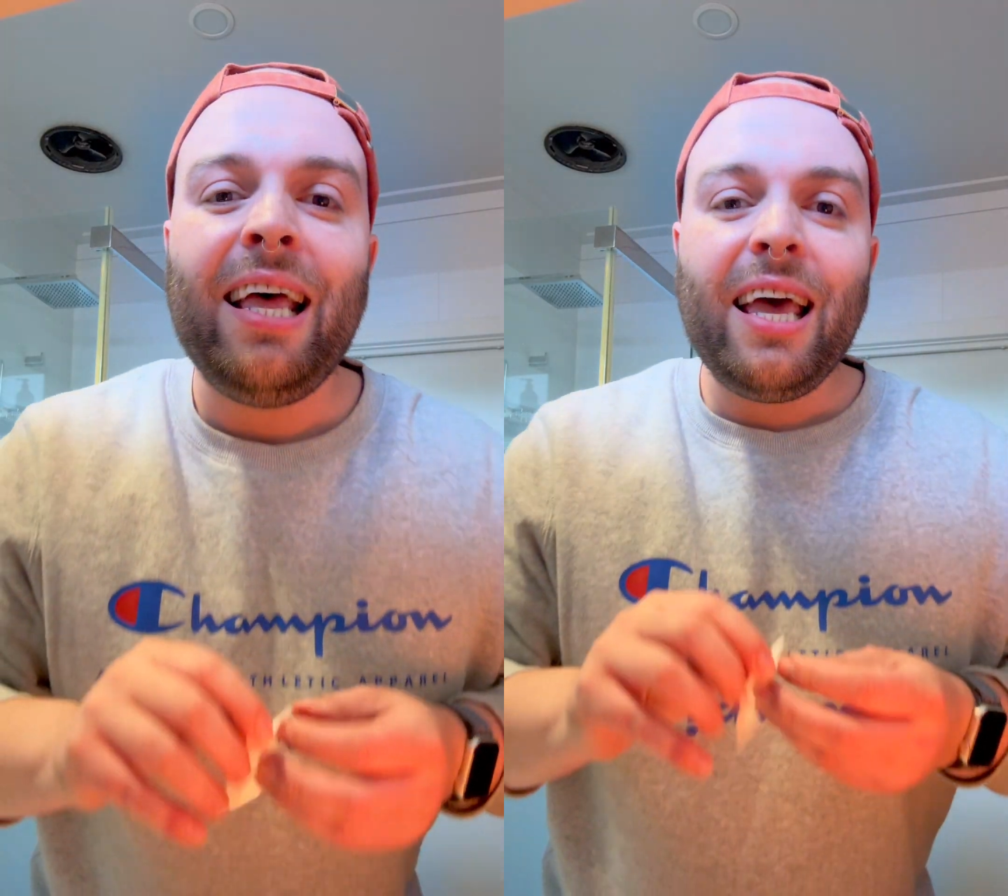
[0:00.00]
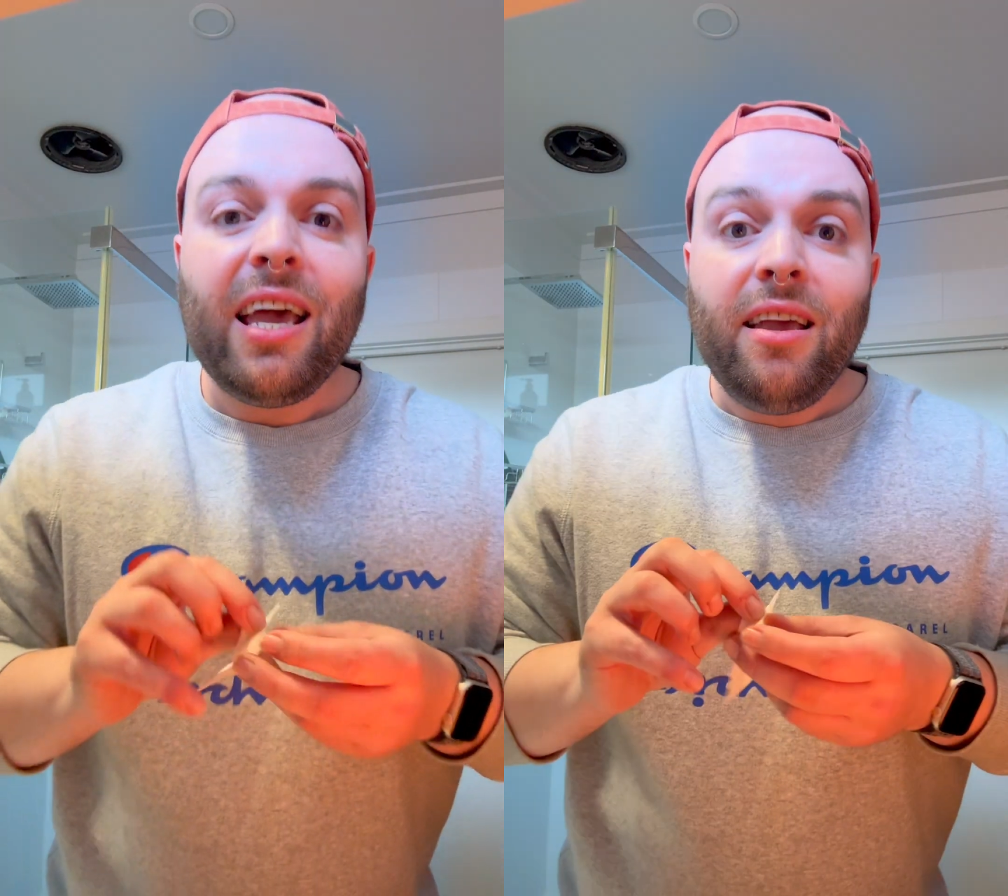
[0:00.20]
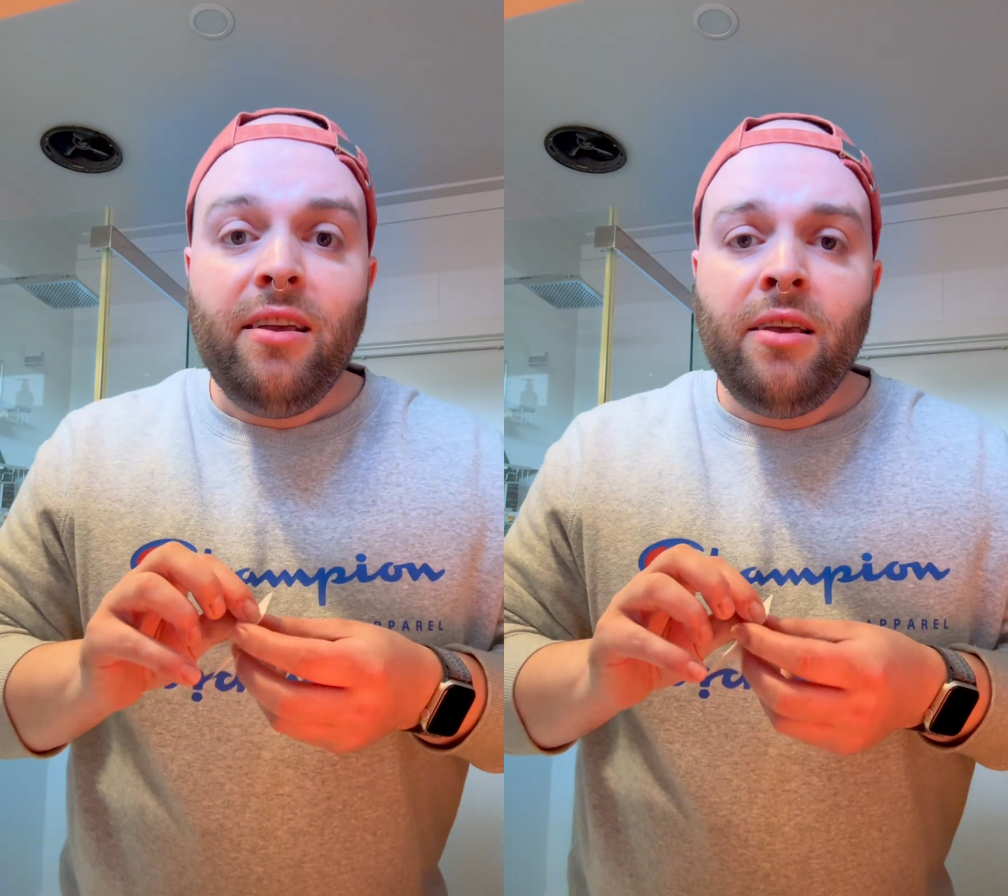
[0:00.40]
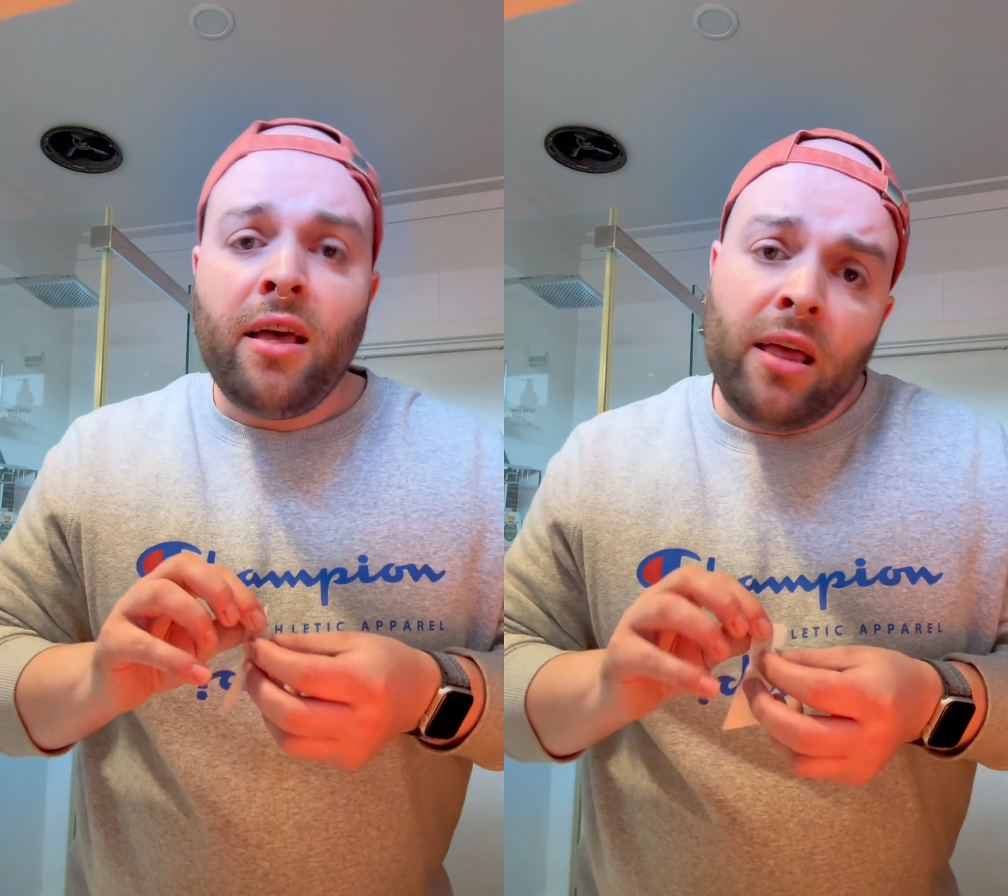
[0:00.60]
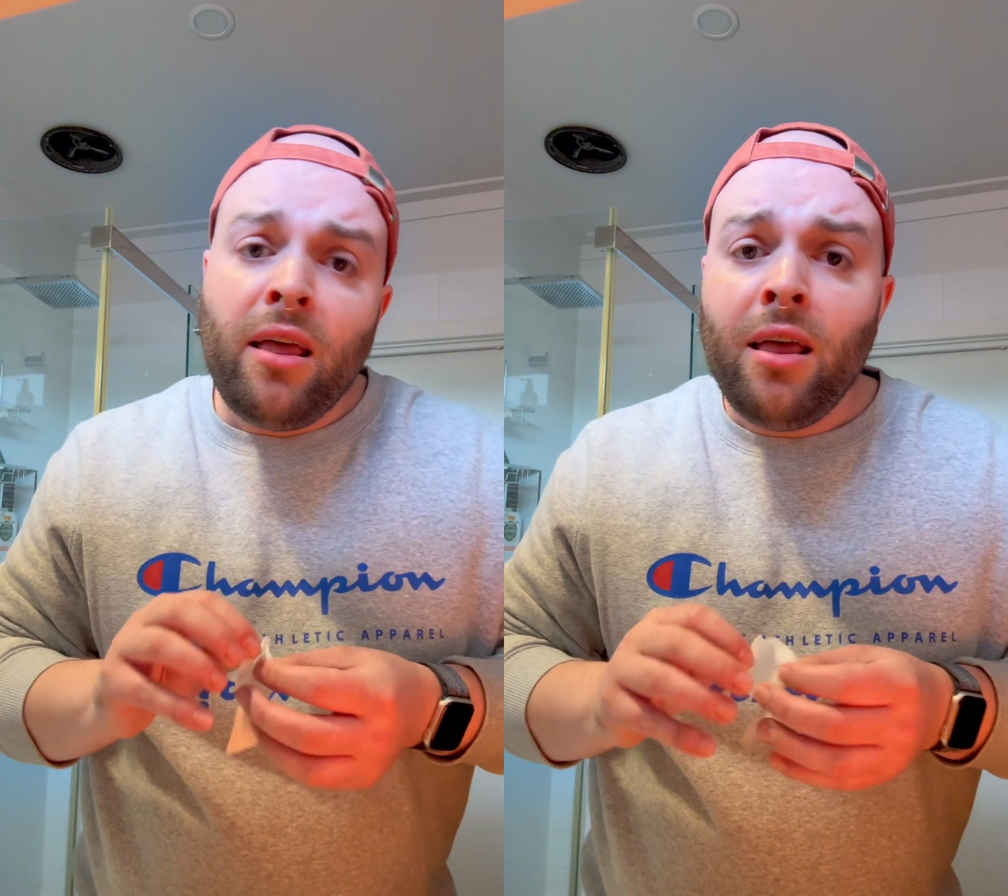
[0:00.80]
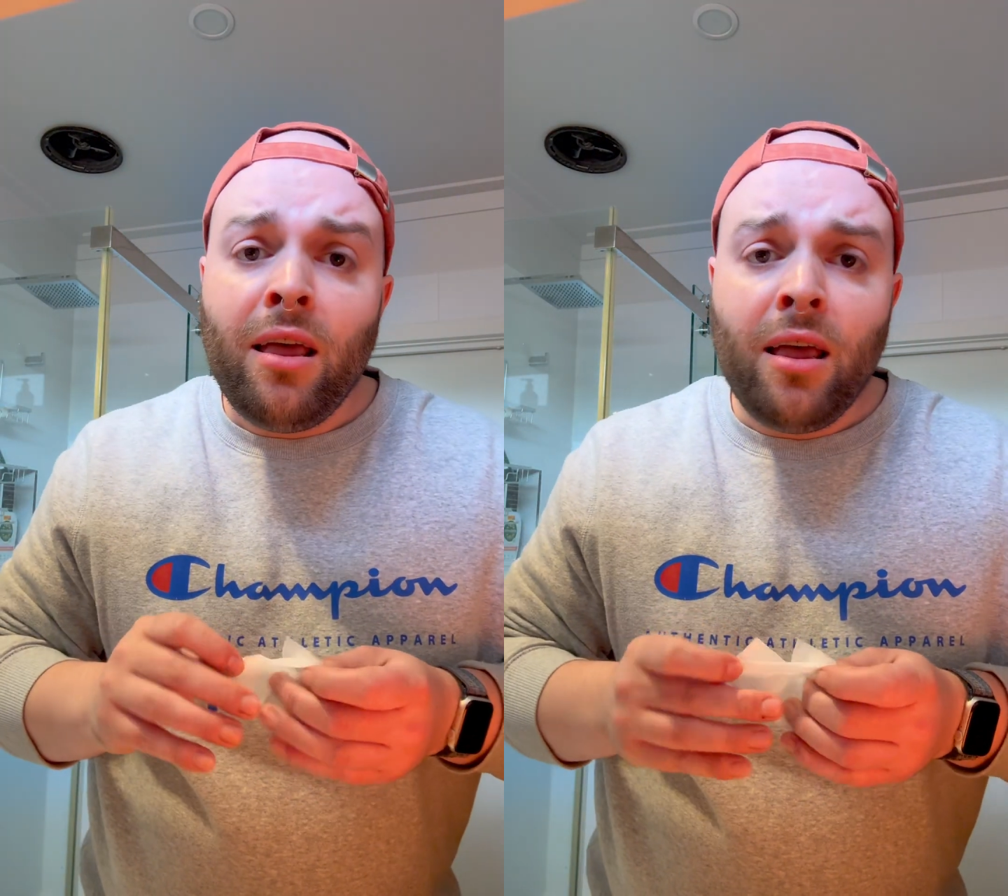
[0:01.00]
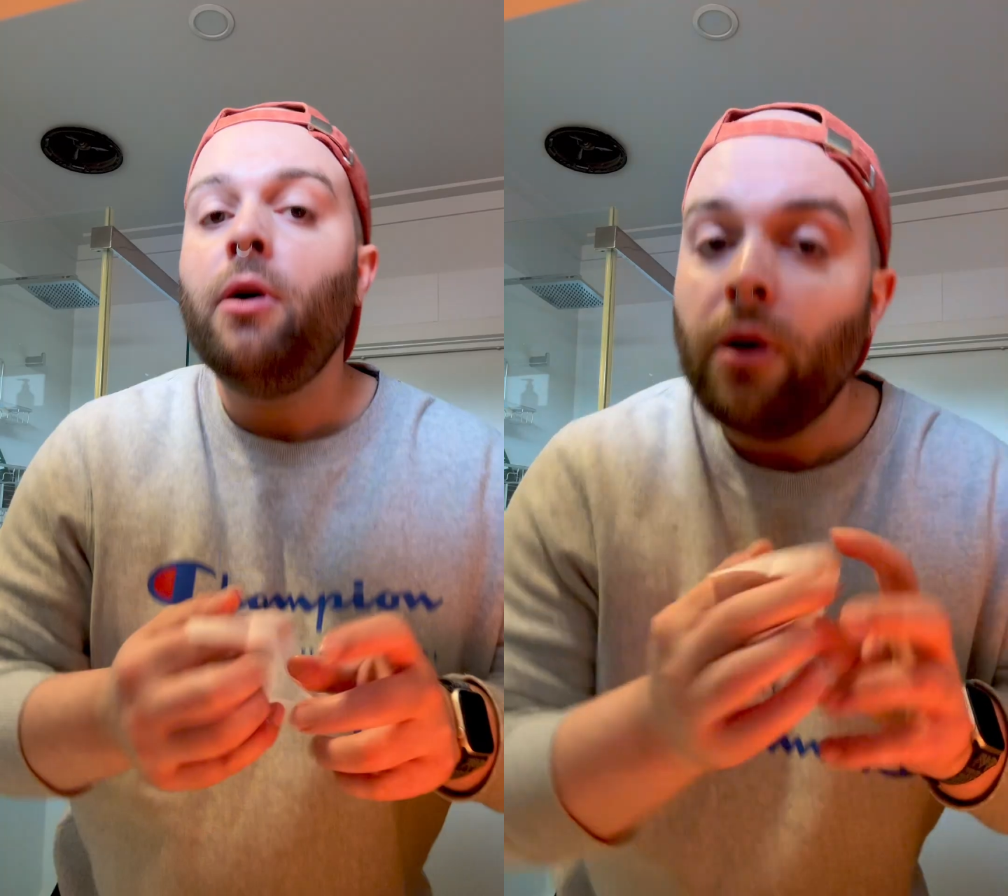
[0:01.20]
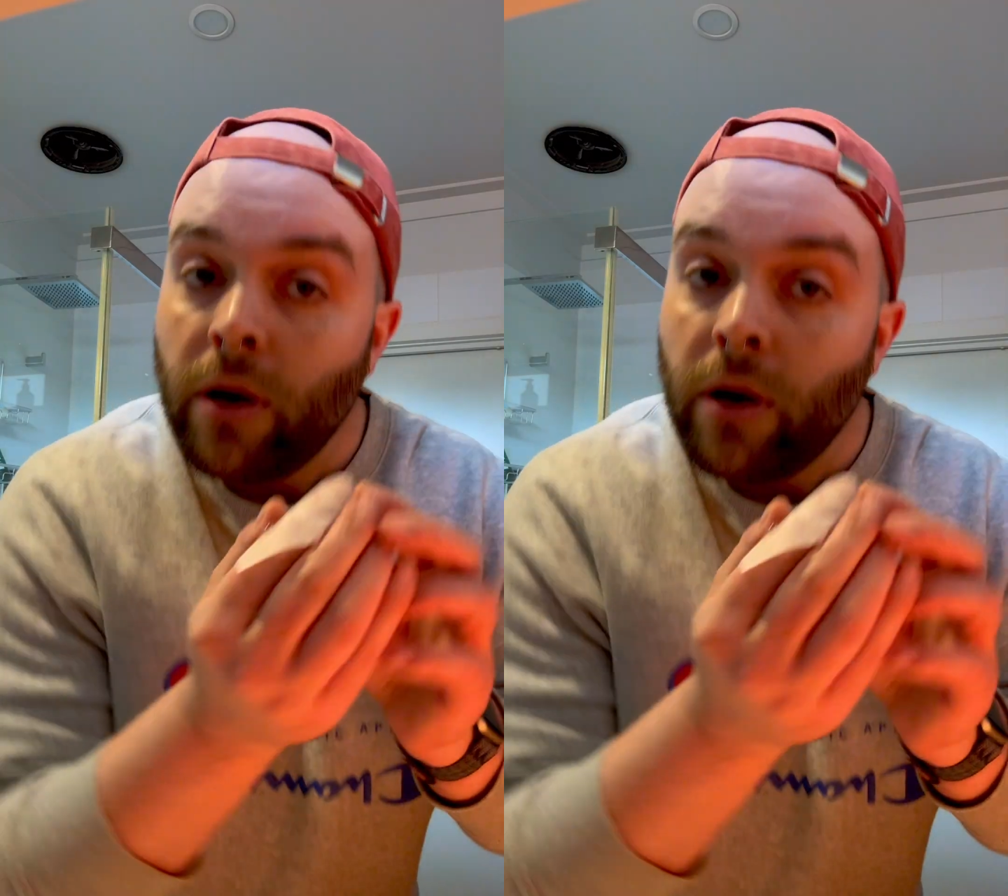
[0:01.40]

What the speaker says: yeah.